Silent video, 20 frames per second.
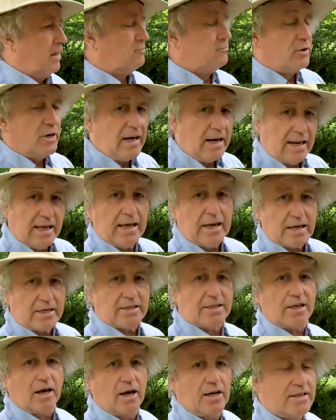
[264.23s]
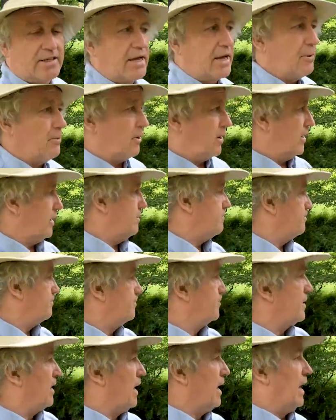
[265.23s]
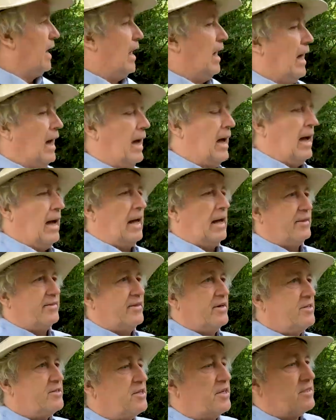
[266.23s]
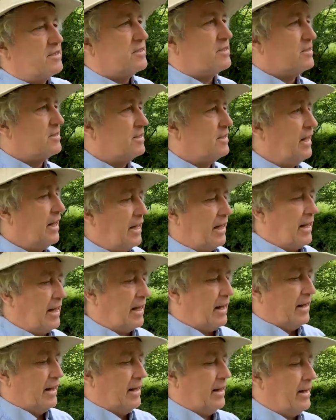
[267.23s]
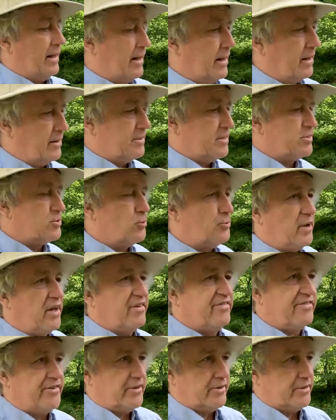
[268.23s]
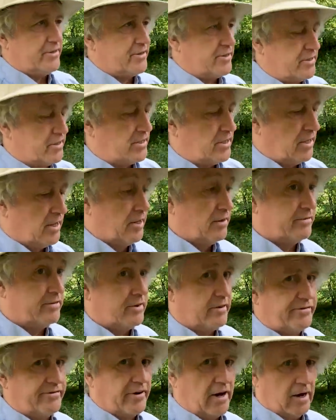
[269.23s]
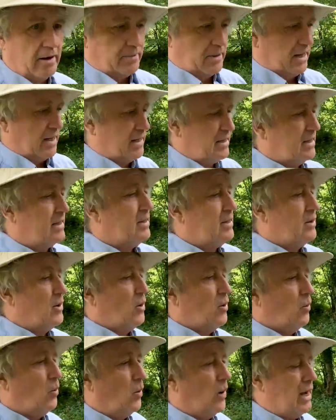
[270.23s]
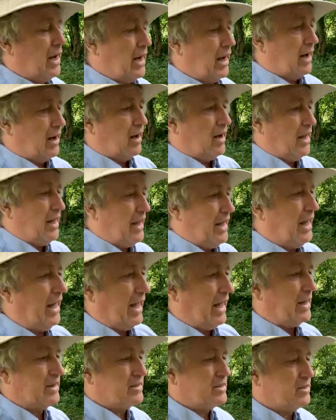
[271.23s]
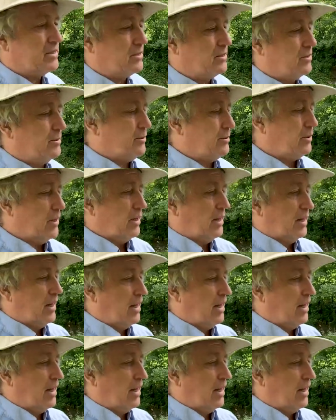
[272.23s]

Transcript: Really exciting one, and this is, yeah, this will be a first for a Farmer, where I get to